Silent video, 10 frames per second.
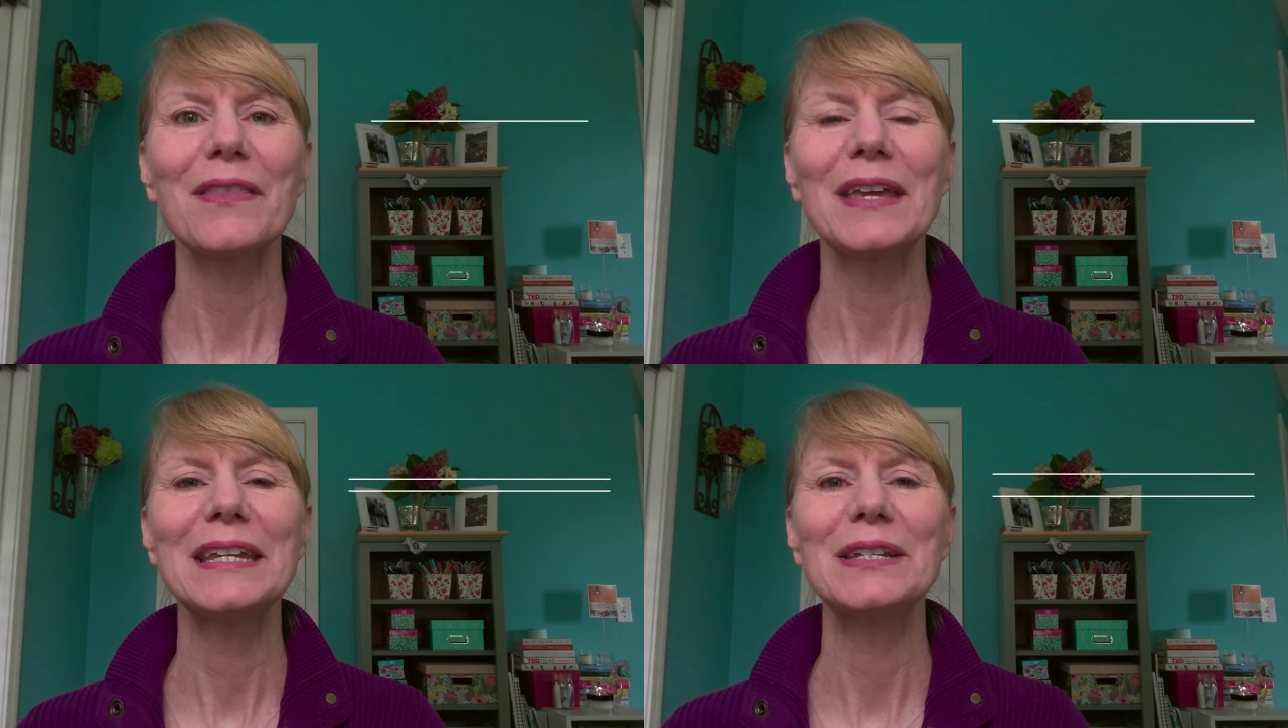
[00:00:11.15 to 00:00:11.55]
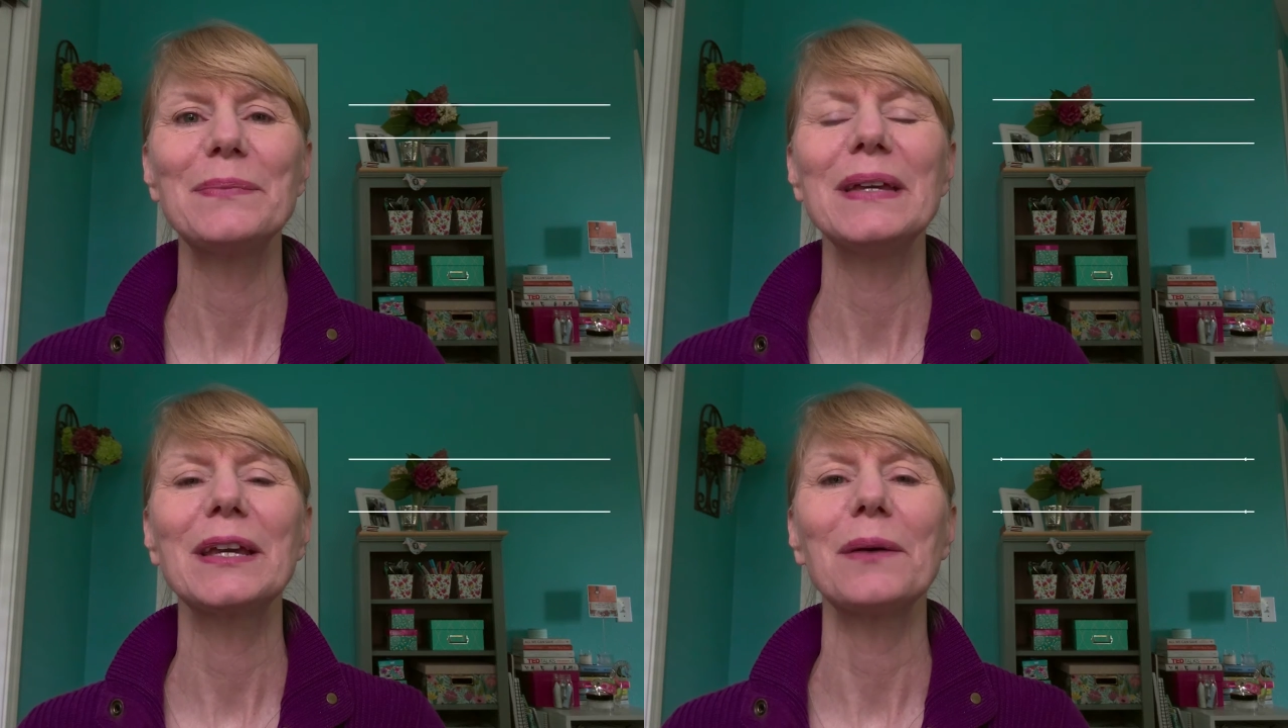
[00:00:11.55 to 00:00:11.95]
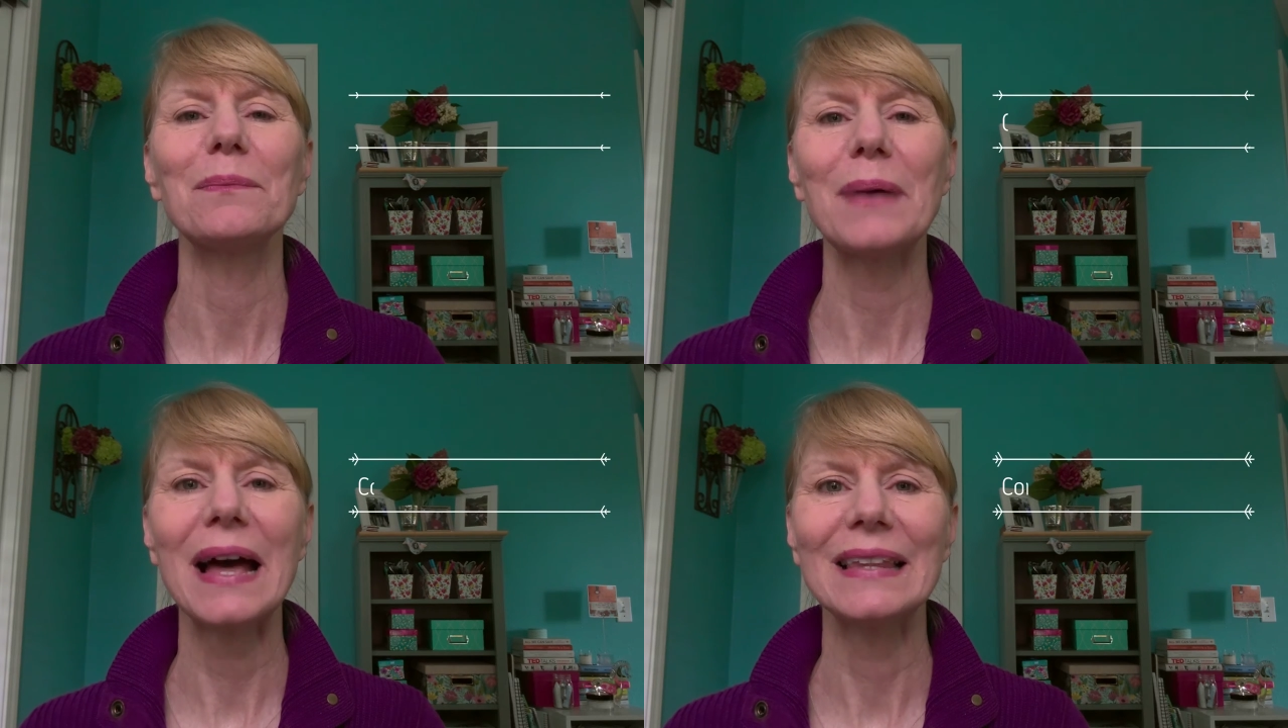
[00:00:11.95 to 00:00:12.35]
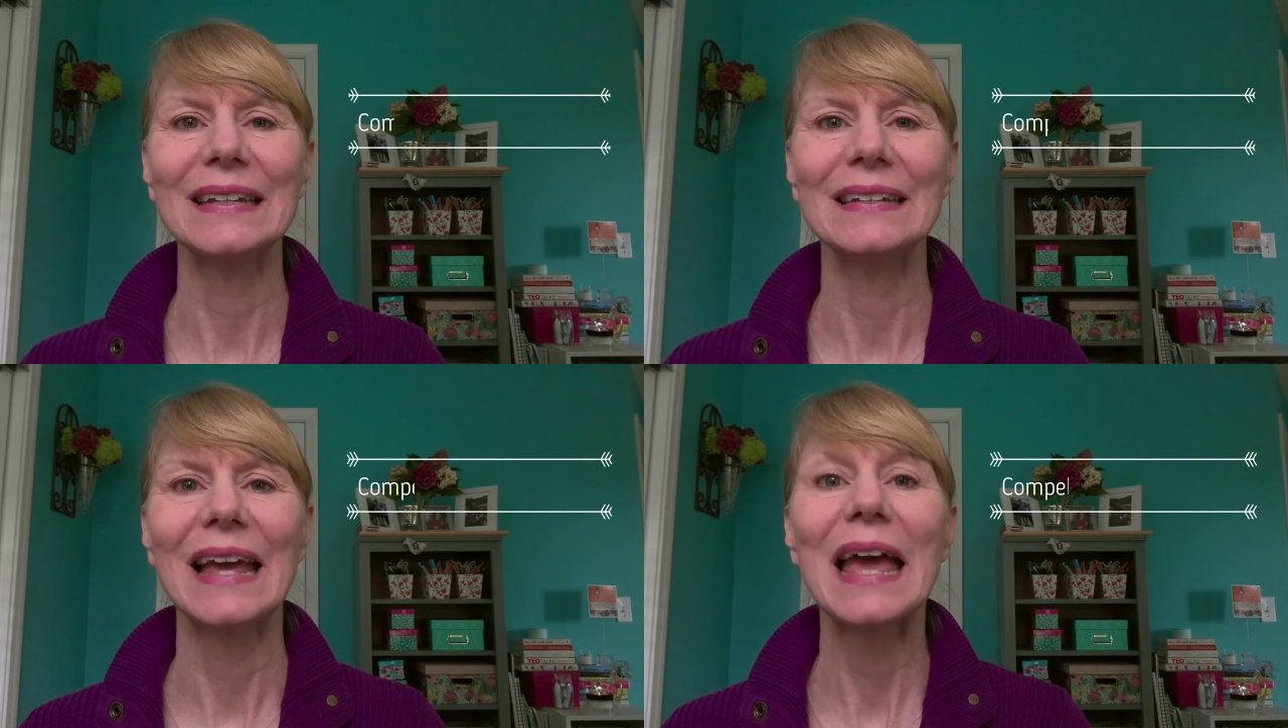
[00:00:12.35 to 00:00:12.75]
they need to be
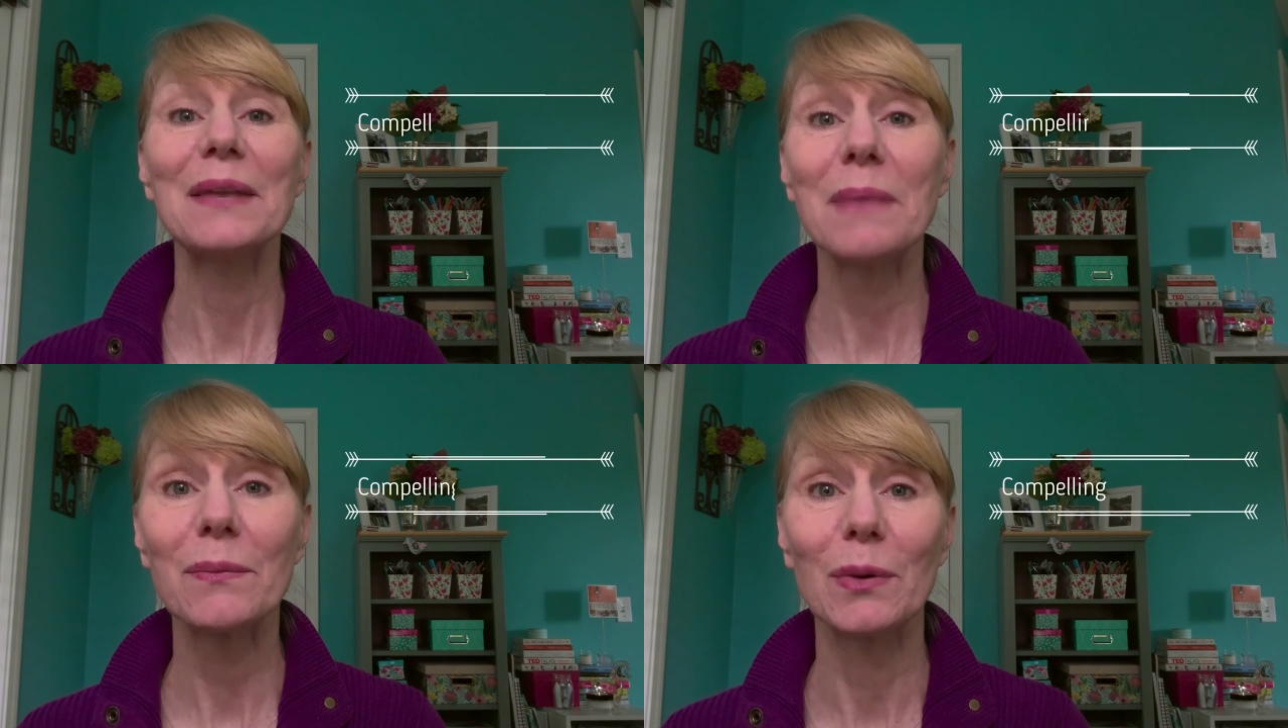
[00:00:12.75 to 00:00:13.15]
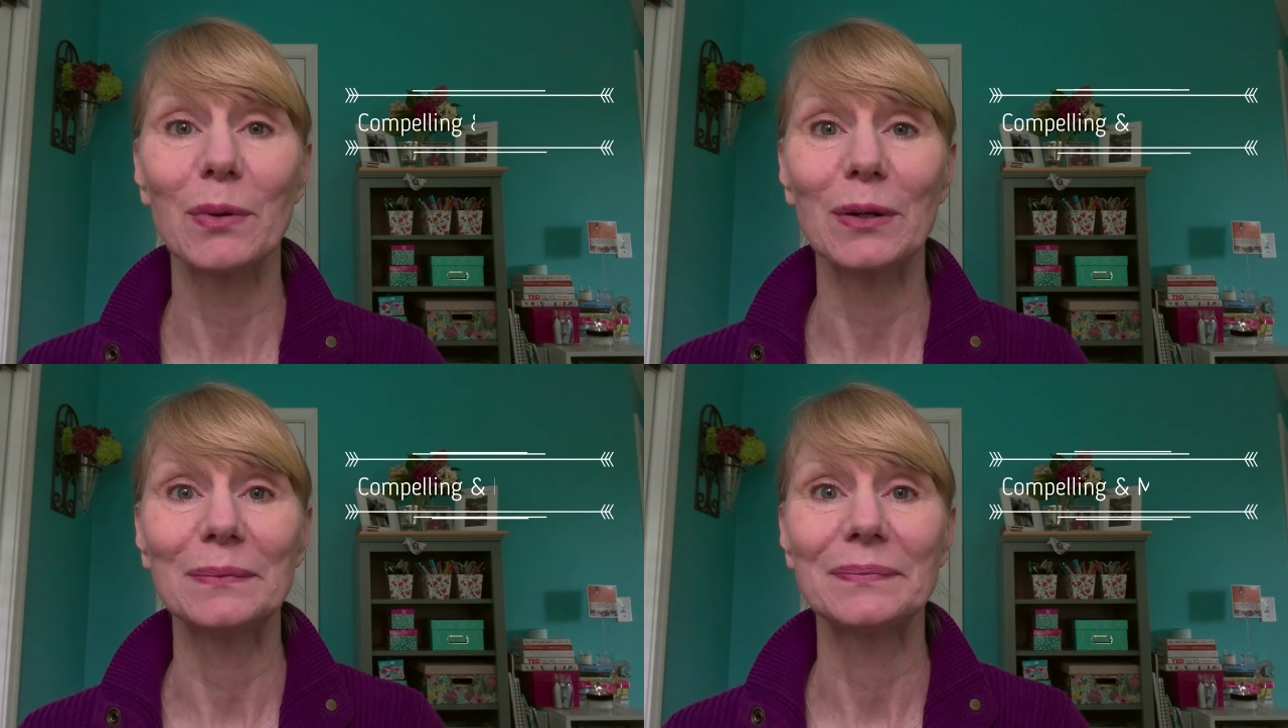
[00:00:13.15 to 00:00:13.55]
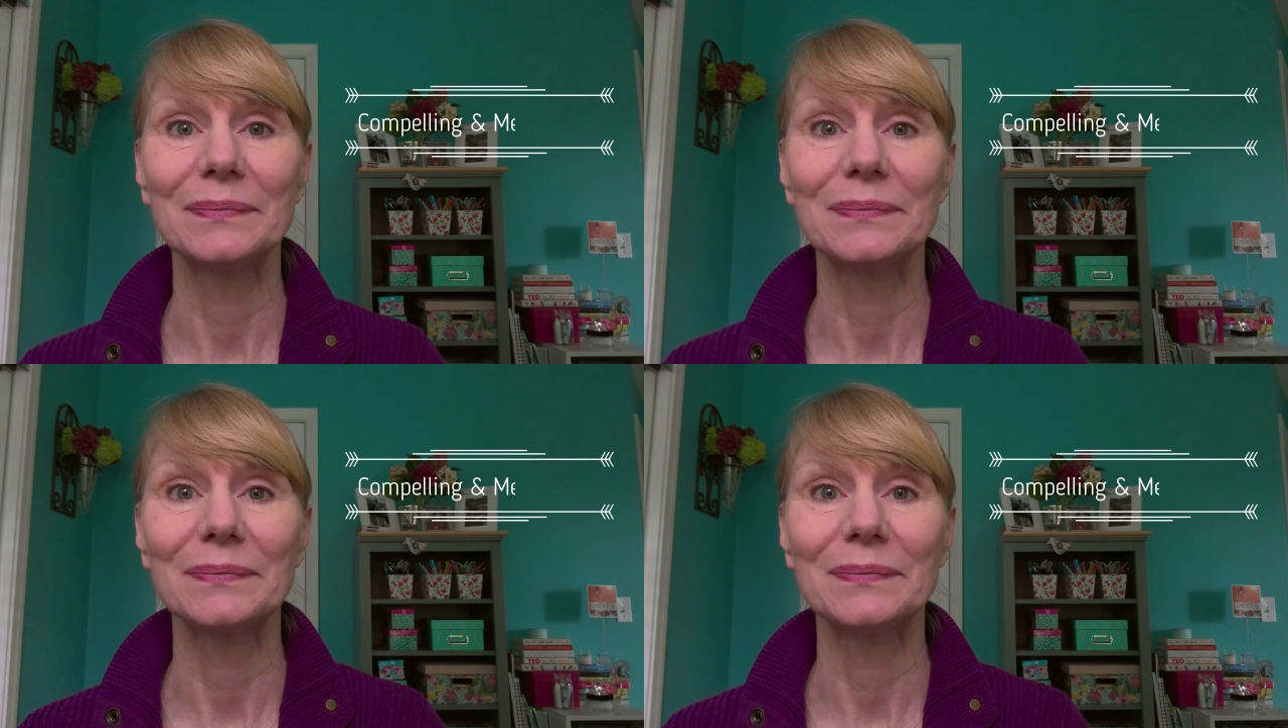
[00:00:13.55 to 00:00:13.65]
compelling and memorable.